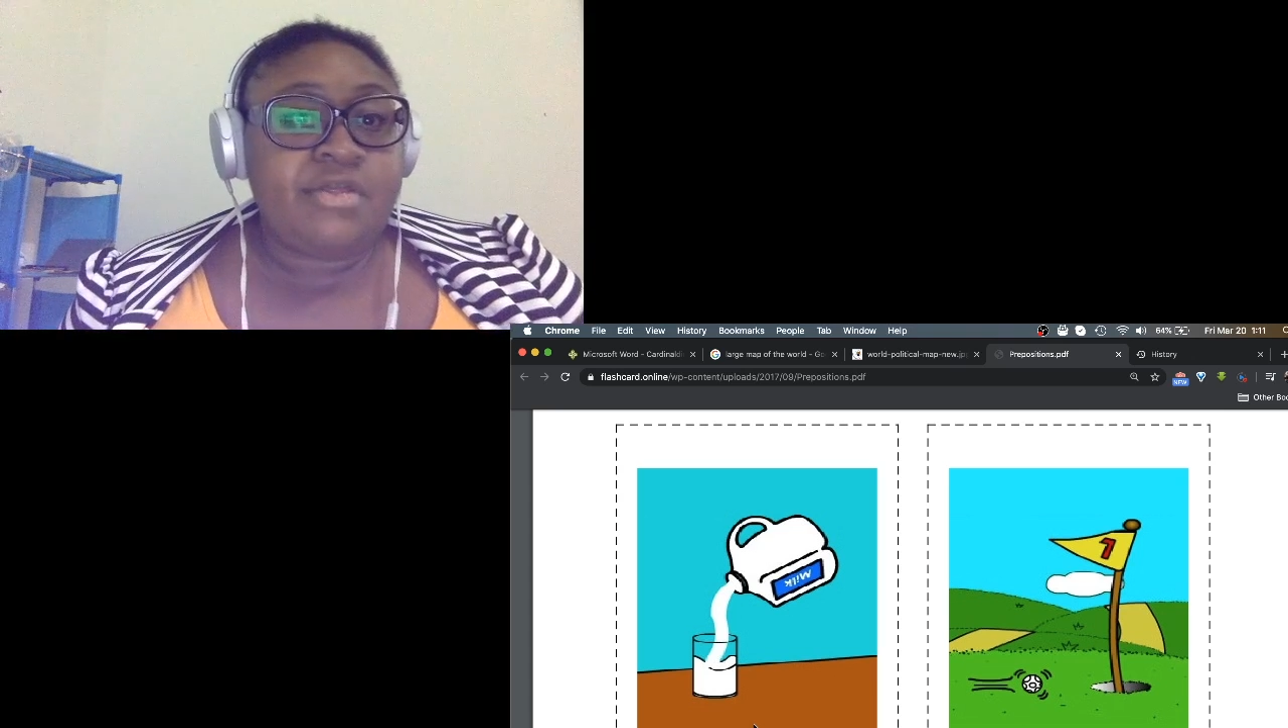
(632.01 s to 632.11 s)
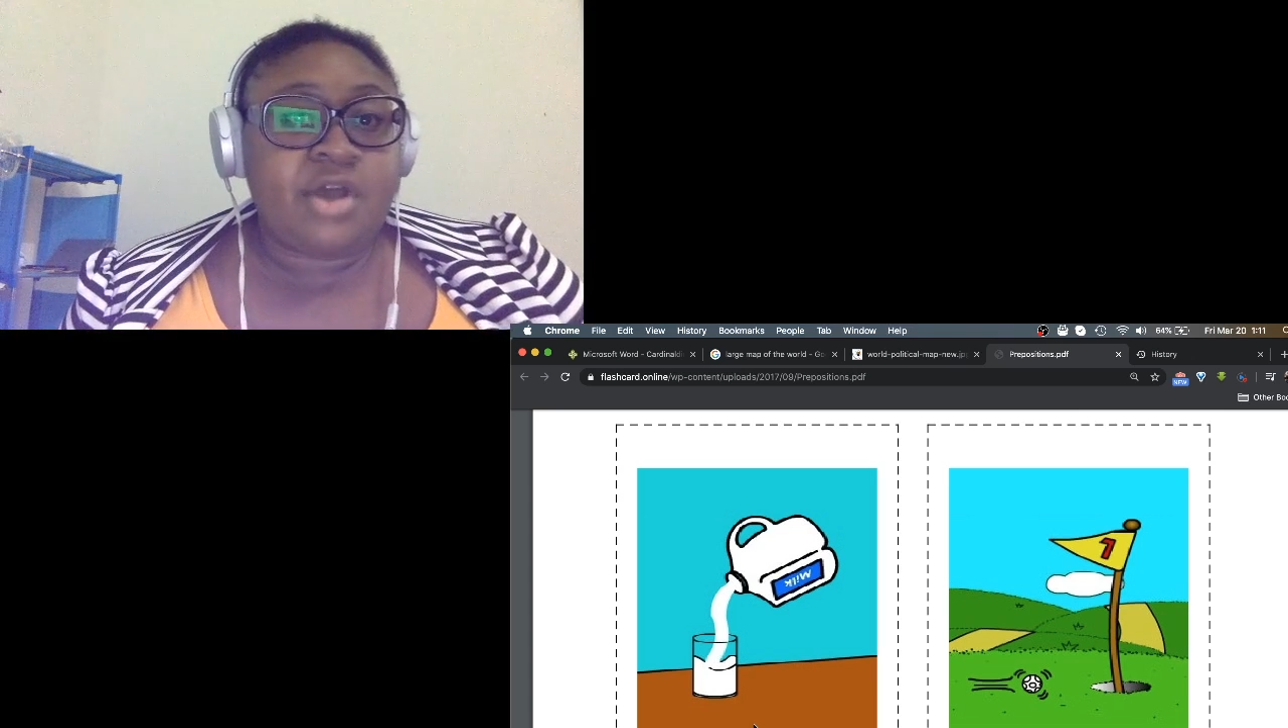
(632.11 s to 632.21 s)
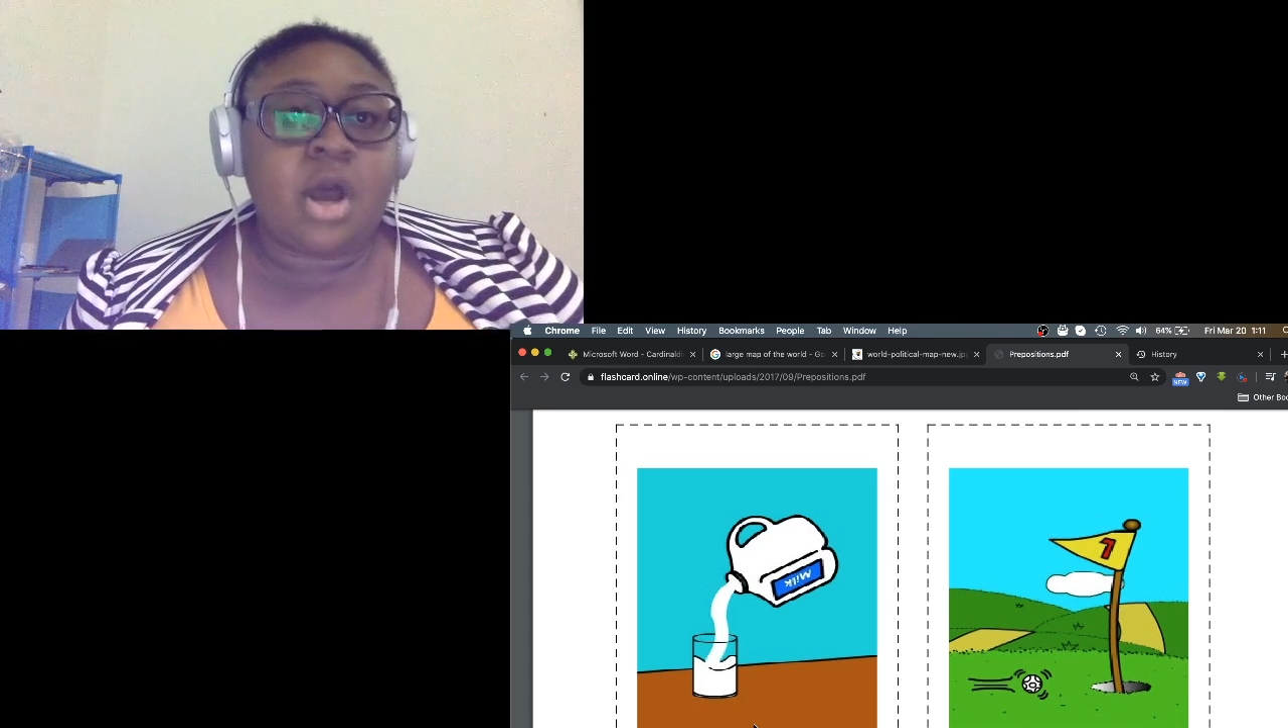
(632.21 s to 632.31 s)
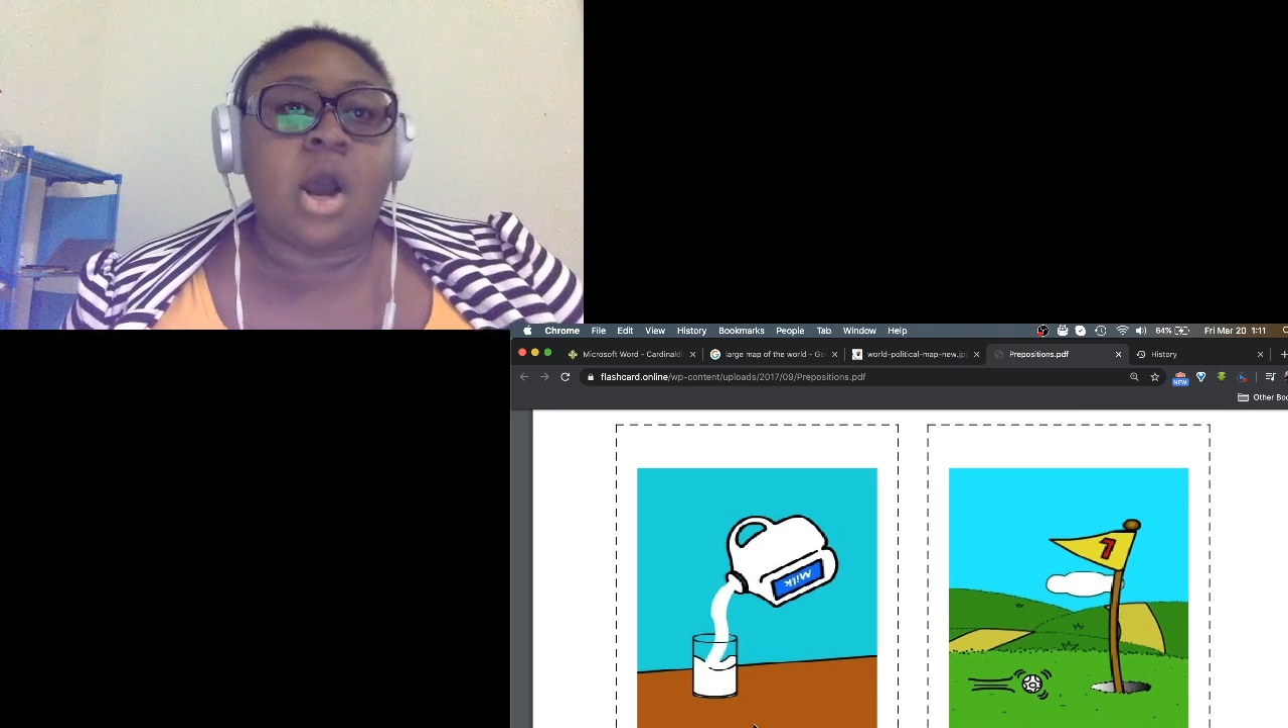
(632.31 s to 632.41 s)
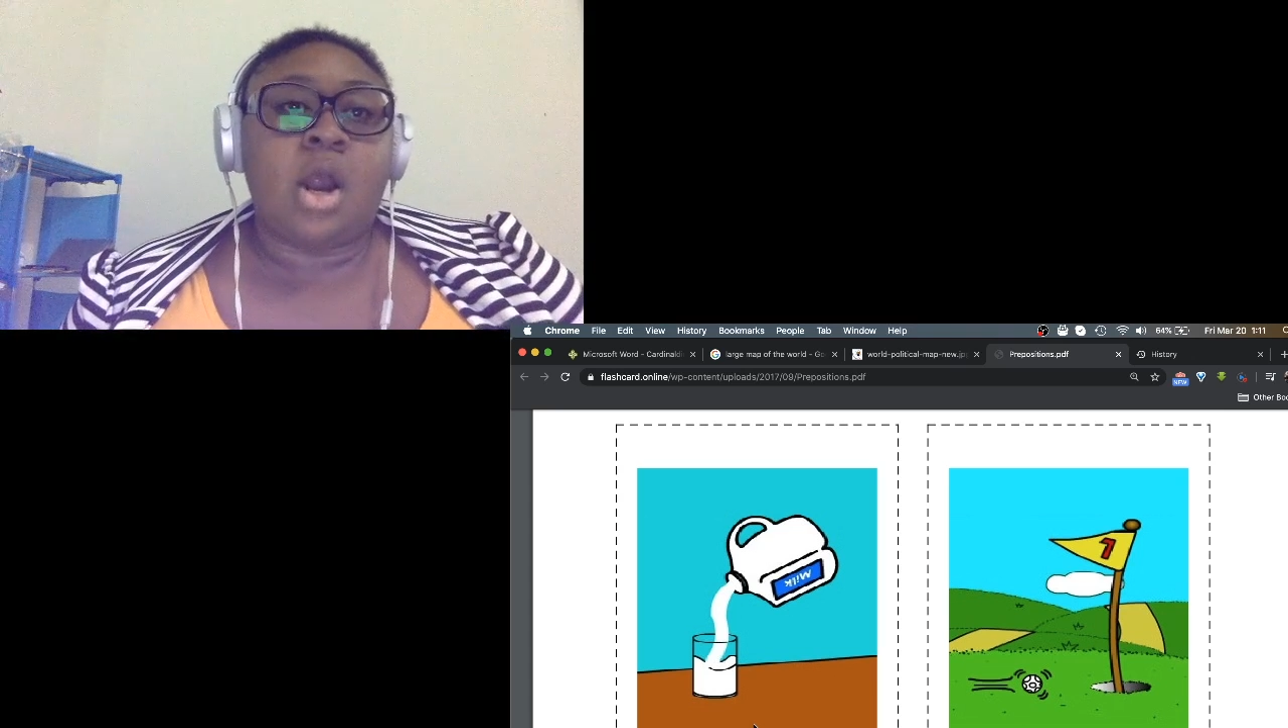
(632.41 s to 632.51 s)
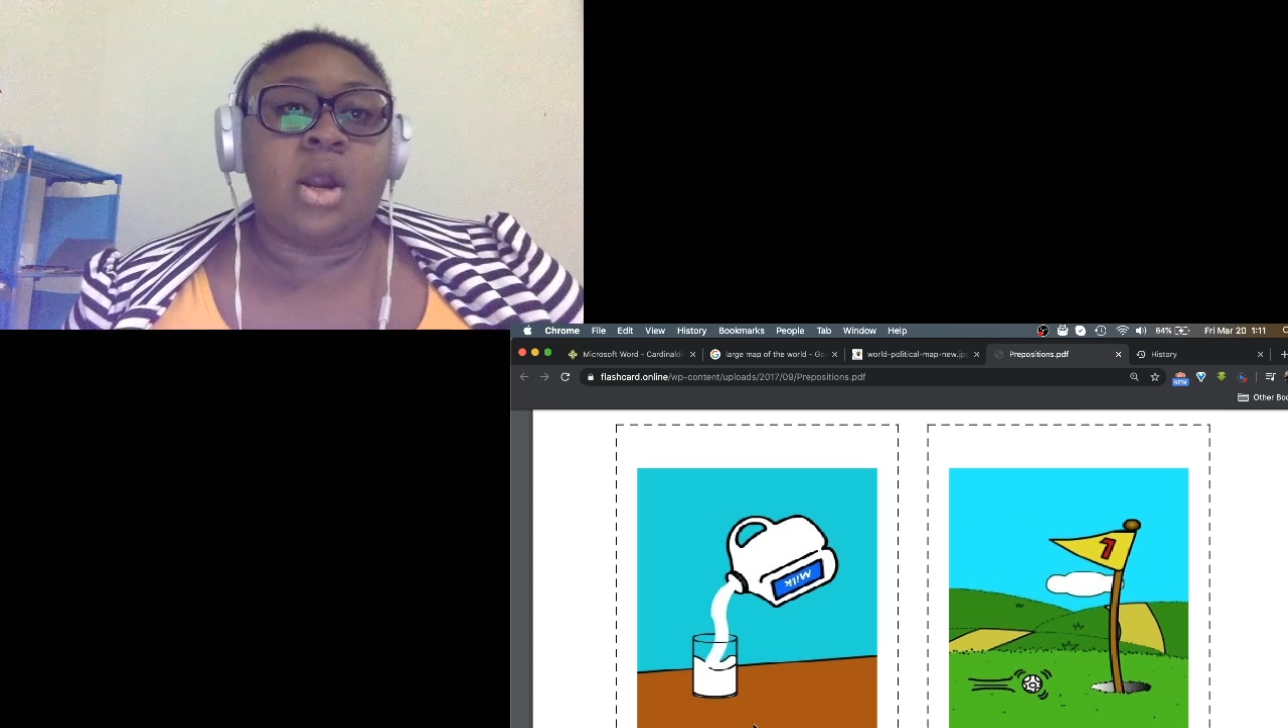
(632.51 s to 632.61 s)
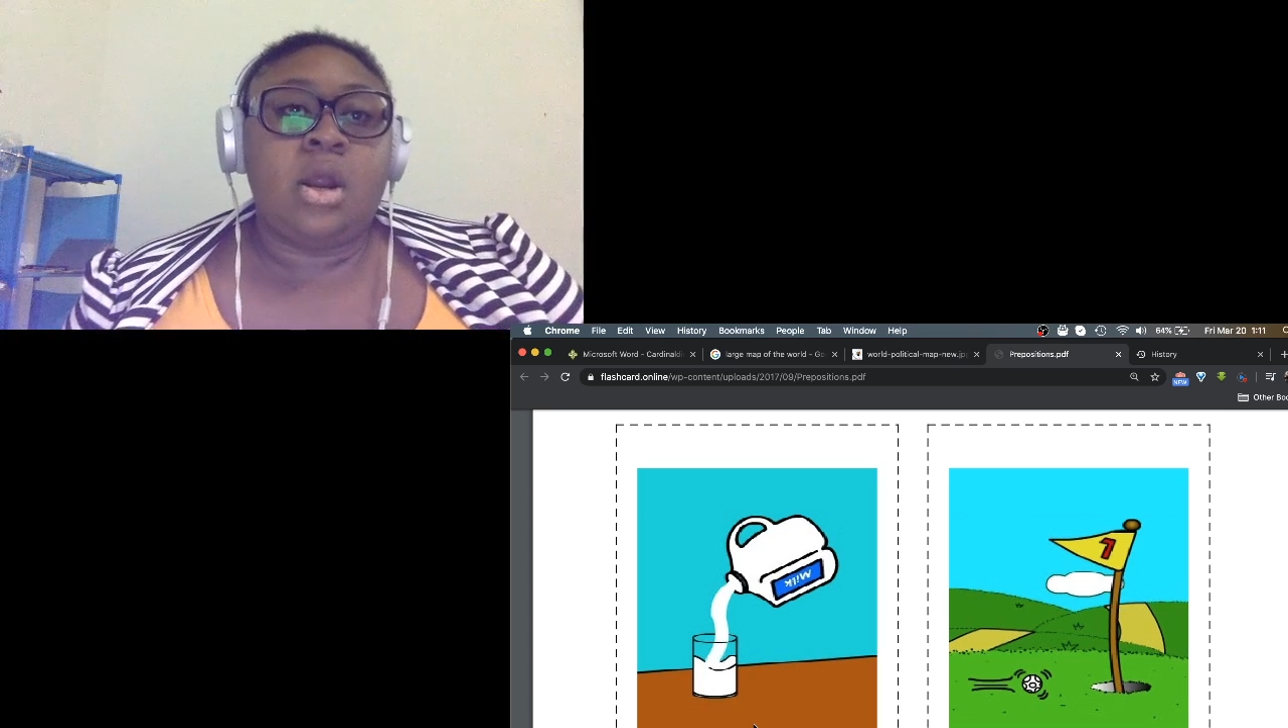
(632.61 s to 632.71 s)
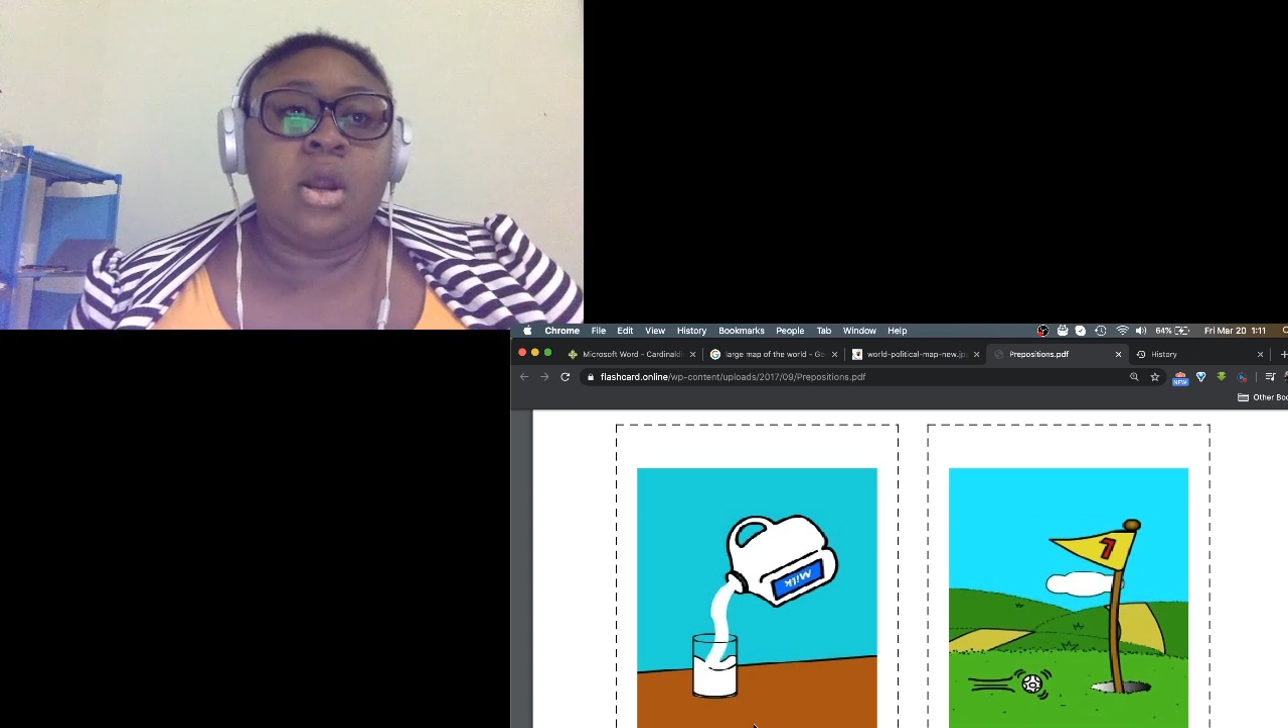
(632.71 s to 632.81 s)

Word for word: the car.